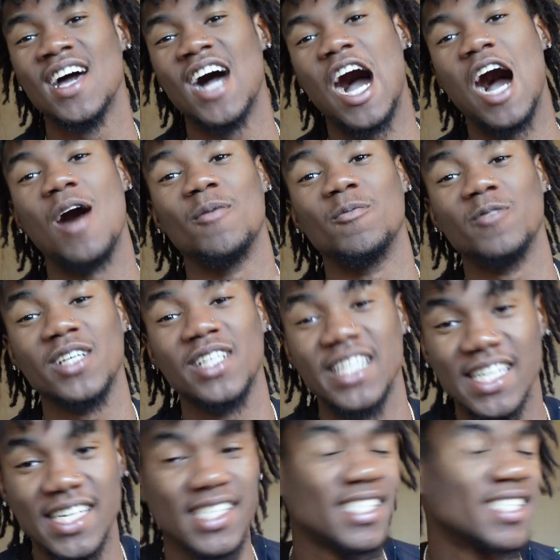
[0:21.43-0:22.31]
I'm
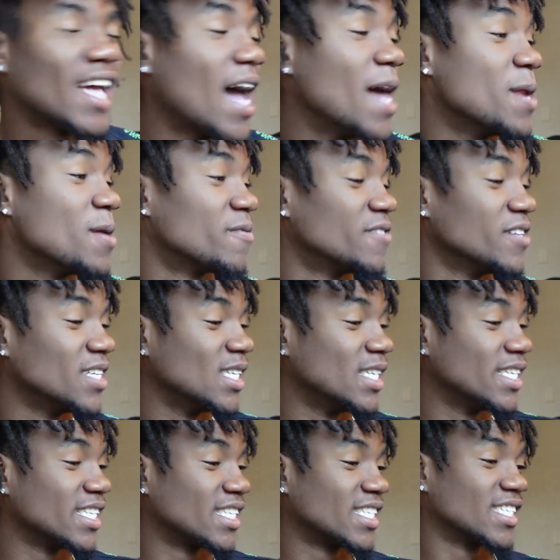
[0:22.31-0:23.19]
really excited for
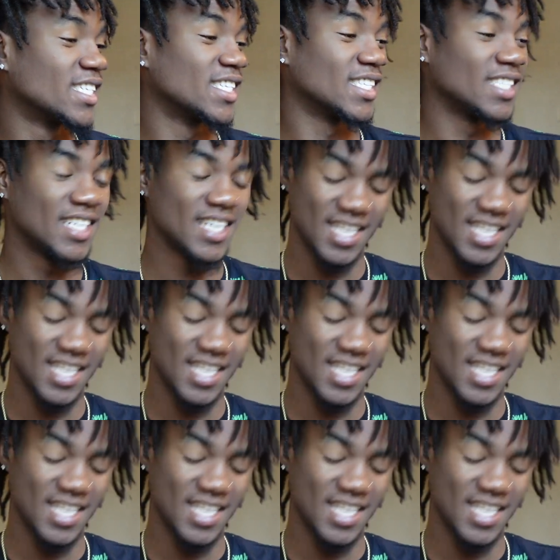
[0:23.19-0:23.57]
this.